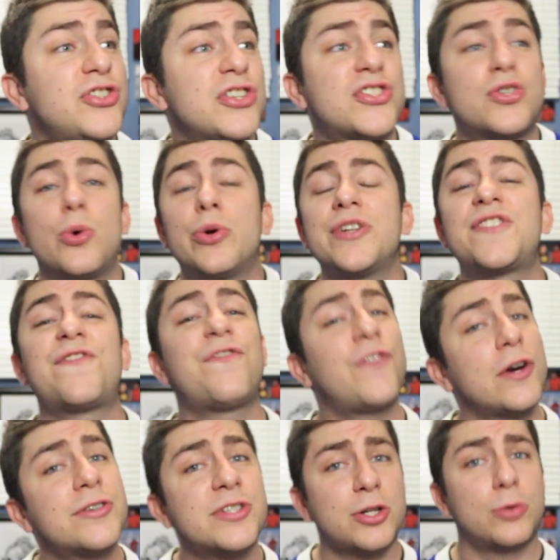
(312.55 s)
Just scored his
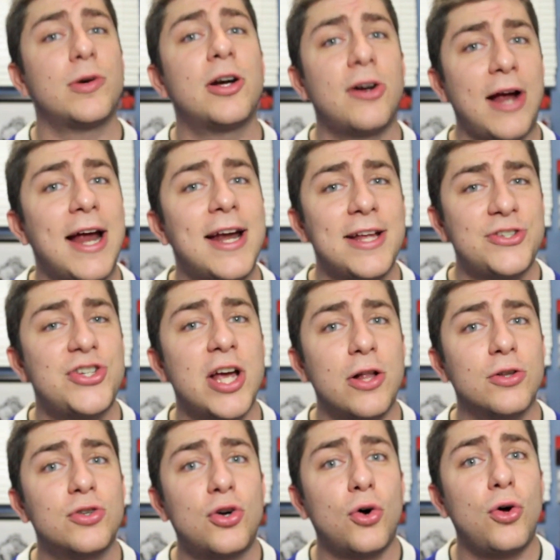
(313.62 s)
first career
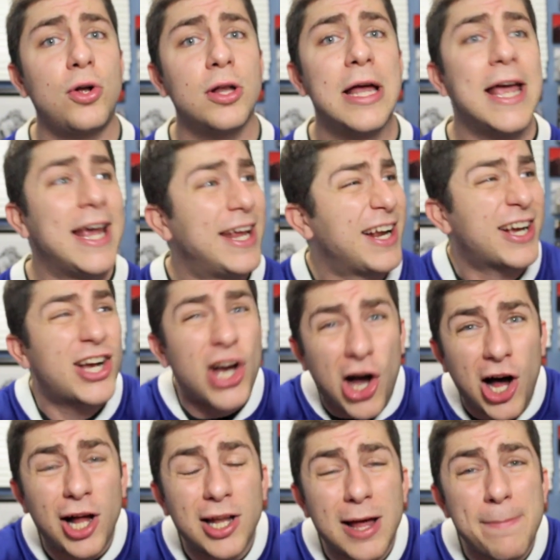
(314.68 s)
NHL goal in a
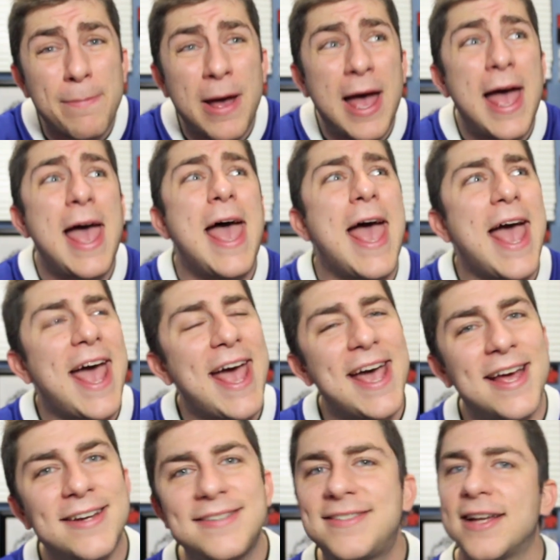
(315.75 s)
call-up
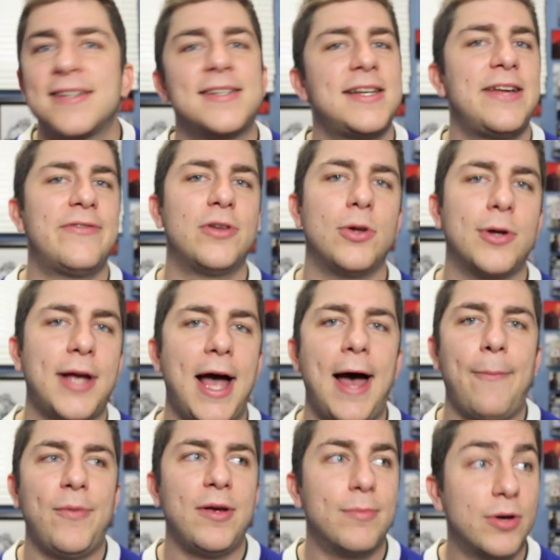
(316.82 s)
and doesn't even look
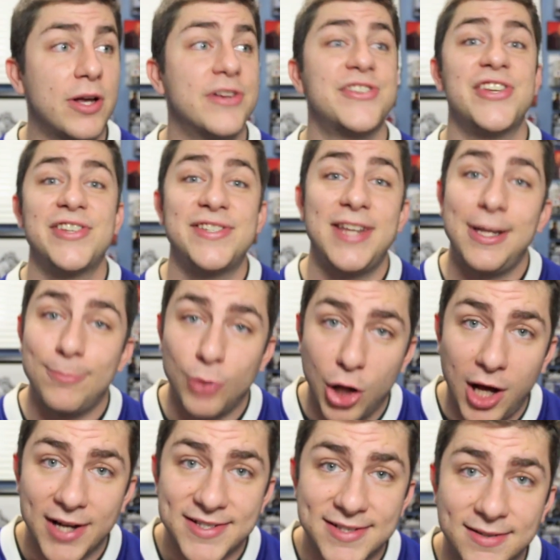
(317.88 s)
happy because his team
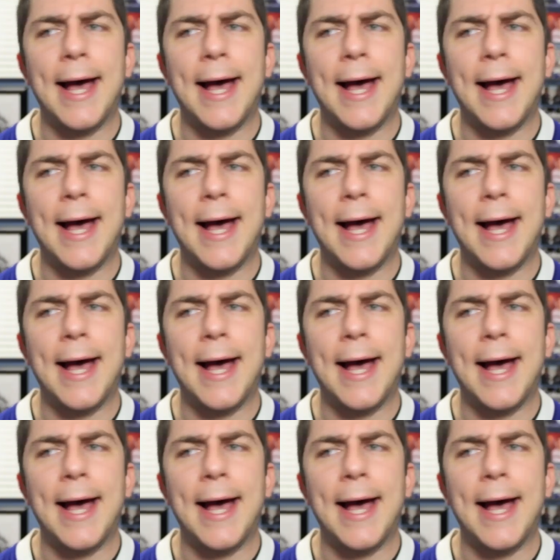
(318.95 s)
lost.